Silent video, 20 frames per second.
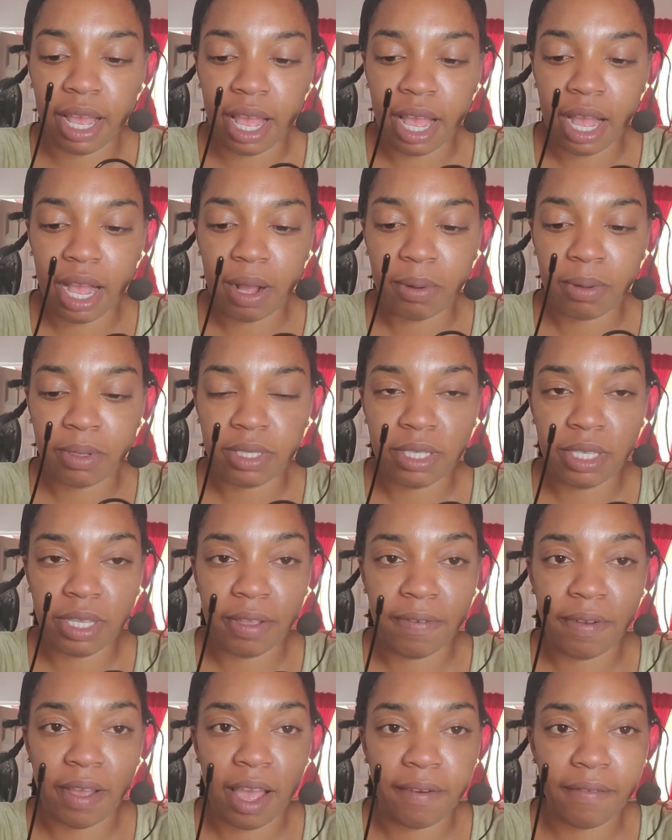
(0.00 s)
I will see
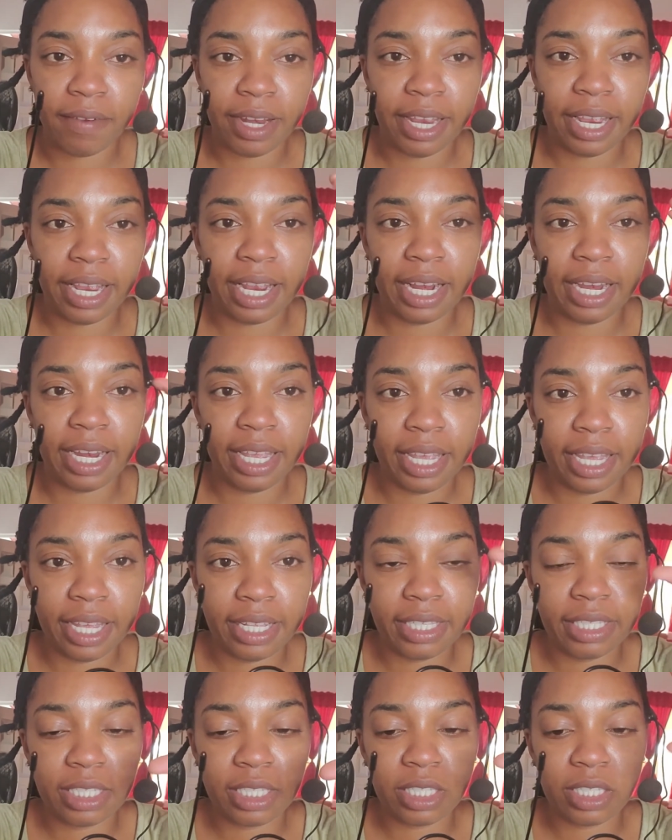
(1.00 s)
if I have any
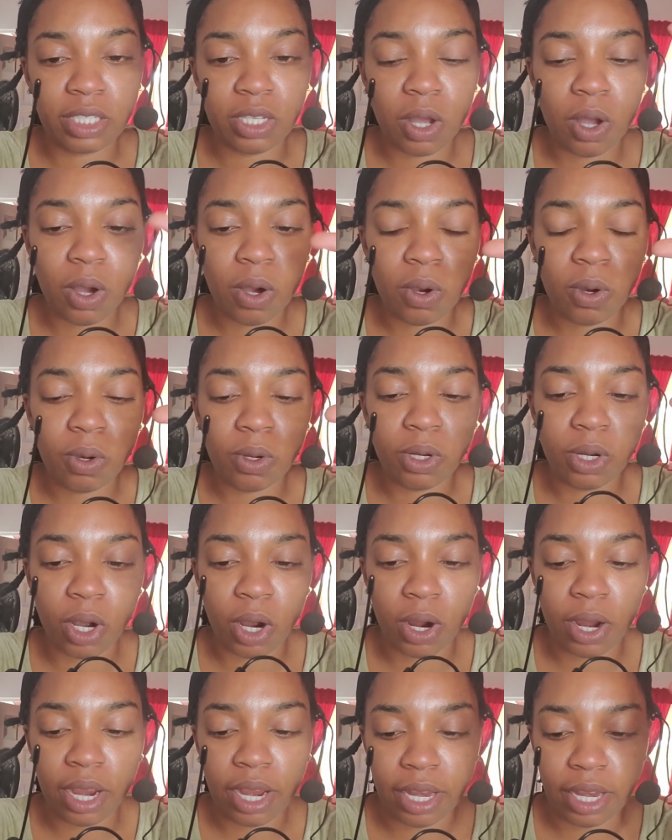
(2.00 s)
clicking sound
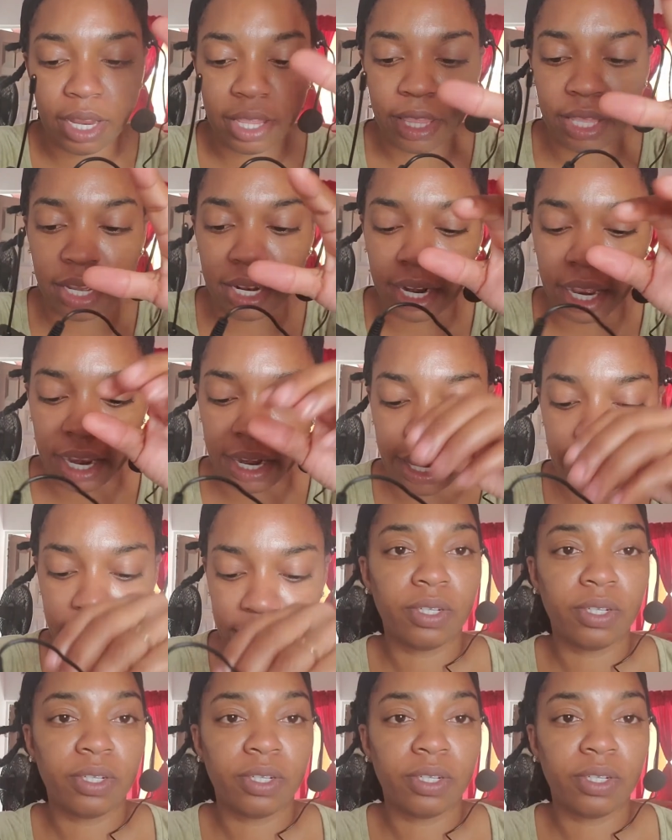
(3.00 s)
or anything like that.